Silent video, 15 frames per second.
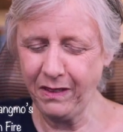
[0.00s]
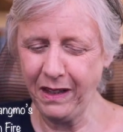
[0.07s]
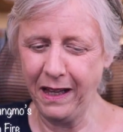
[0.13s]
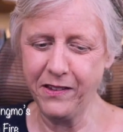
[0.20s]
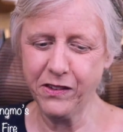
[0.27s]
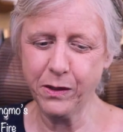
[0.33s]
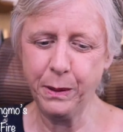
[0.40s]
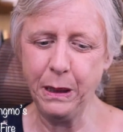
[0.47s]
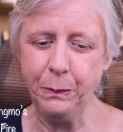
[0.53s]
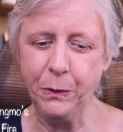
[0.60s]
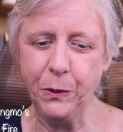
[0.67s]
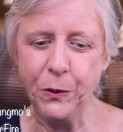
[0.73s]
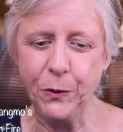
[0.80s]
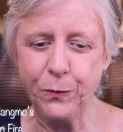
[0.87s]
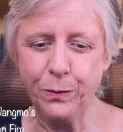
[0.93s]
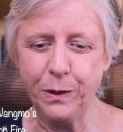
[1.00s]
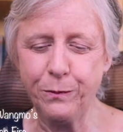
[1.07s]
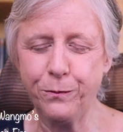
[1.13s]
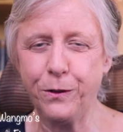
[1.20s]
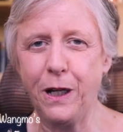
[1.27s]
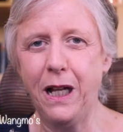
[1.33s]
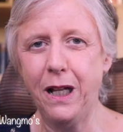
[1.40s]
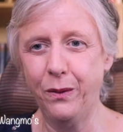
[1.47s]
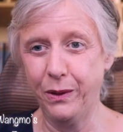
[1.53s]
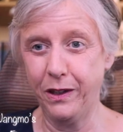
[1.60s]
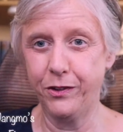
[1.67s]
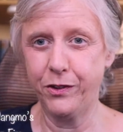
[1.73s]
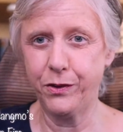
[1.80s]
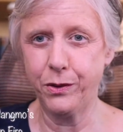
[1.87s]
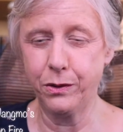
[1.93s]
As the people who've been following the
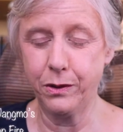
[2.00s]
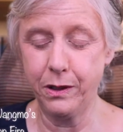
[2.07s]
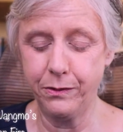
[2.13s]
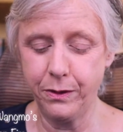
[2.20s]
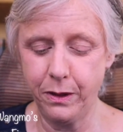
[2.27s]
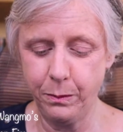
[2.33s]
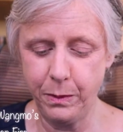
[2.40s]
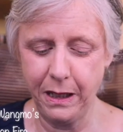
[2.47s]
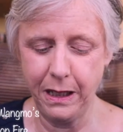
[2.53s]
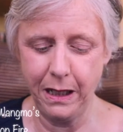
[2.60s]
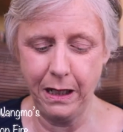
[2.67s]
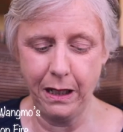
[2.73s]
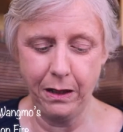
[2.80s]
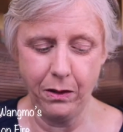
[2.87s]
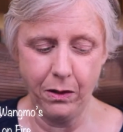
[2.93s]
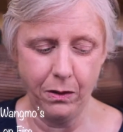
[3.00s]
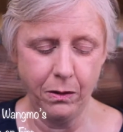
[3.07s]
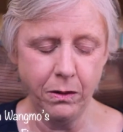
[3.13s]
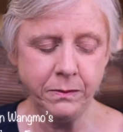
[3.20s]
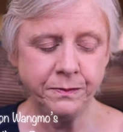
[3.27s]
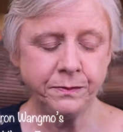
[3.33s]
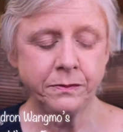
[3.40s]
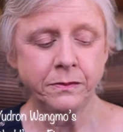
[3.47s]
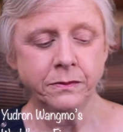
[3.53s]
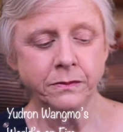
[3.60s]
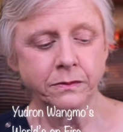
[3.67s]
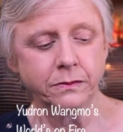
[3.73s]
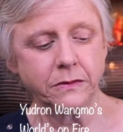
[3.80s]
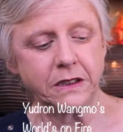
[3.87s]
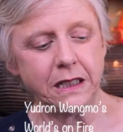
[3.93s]
story from the beginning know,
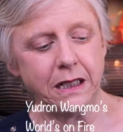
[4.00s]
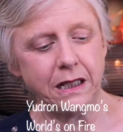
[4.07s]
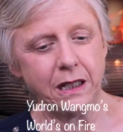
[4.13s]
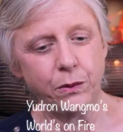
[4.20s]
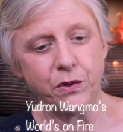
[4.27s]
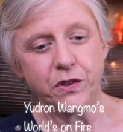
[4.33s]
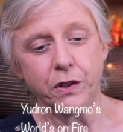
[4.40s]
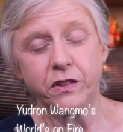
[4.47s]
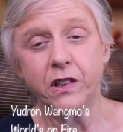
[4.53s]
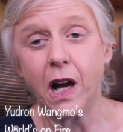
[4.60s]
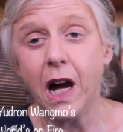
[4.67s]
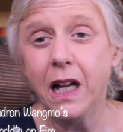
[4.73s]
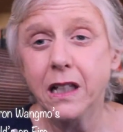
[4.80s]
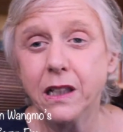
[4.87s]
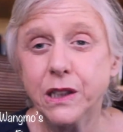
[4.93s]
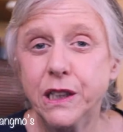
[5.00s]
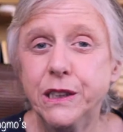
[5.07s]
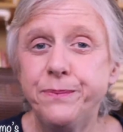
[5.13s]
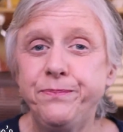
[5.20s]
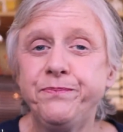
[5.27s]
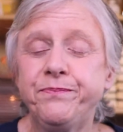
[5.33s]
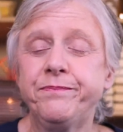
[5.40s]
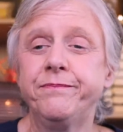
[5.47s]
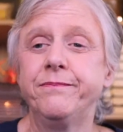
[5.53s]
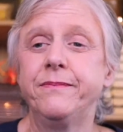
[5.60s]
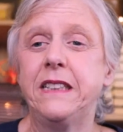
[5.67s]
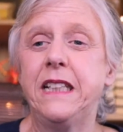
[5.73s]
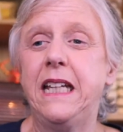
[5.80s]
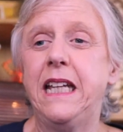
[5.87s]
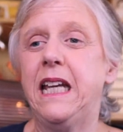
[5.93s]
he was a scholar,
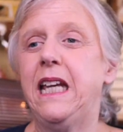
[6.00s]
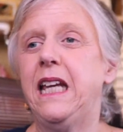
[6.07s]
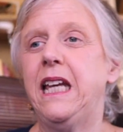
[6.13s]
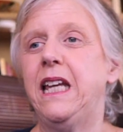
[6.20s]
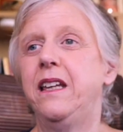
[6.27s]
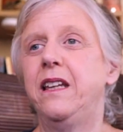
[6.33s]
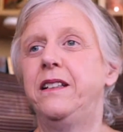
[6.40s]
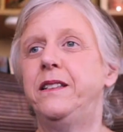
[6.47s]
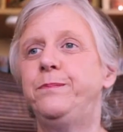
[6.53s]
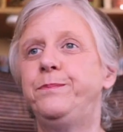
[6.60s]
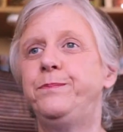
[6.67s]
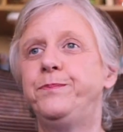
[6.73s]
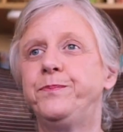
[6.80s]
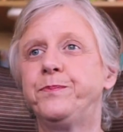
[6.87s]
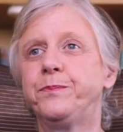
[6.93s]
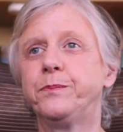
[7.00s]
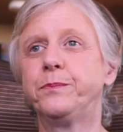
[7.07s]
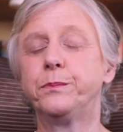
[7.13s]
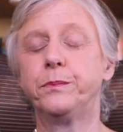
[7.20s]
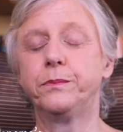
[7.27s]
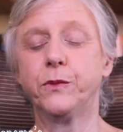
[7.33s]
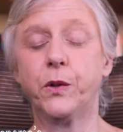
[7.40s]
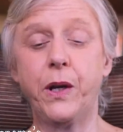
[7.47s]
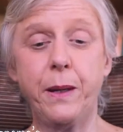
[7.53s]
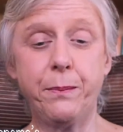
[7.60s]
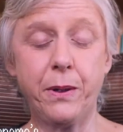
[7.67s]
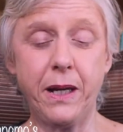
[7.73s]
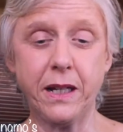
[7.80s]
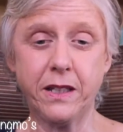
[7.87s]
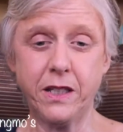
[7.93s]
a great
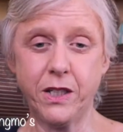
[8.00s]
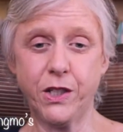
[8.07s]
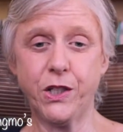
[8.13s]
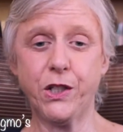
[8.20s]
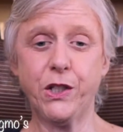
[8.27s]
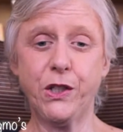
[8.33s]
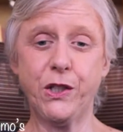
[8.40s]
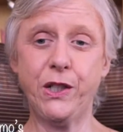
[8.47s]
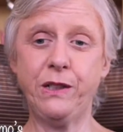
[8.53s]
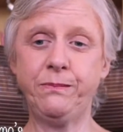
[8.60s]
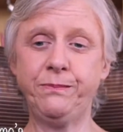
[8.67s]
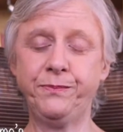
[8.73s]
practitioner,